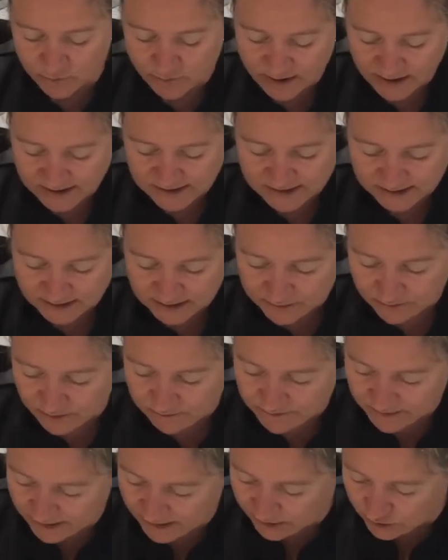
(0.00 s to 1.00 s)
grating it, we
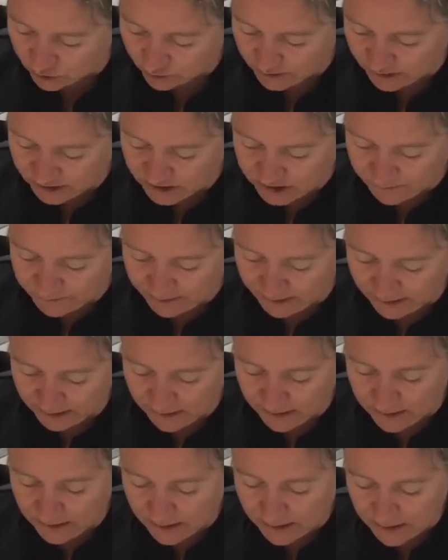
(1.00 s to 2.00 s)
really don't need to
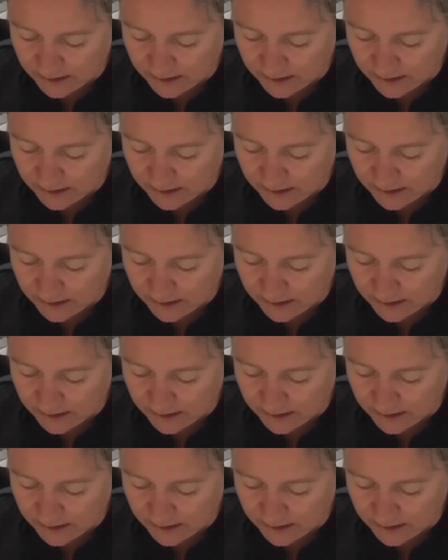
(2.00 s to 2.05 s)
be